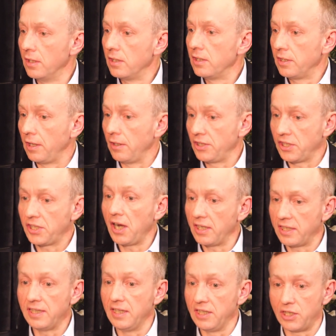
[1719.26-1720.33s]
You know,
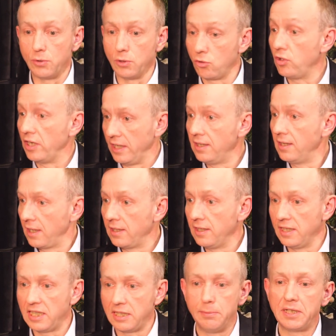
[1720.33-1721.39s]
society needs to agree, and it
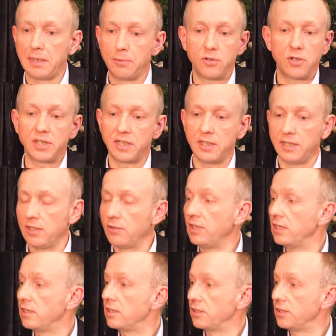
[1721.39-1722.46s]
needs to be democratically
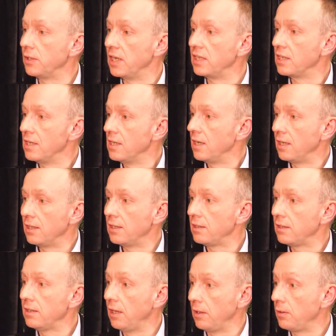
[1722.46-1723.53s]
agreed to do it. And
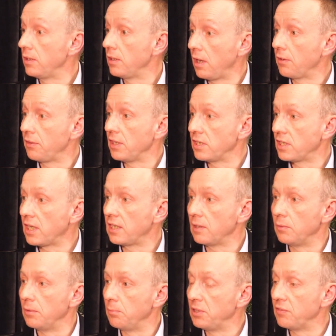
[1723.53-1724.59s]
I think sadly
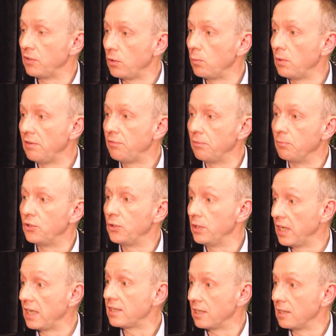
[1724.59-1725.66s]
we're a bit of a long way from doing
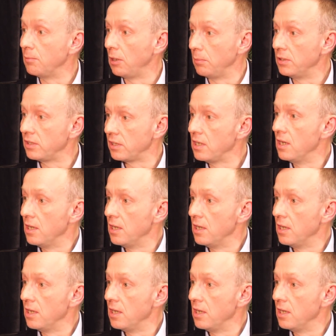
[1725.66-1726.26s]
that at the moment.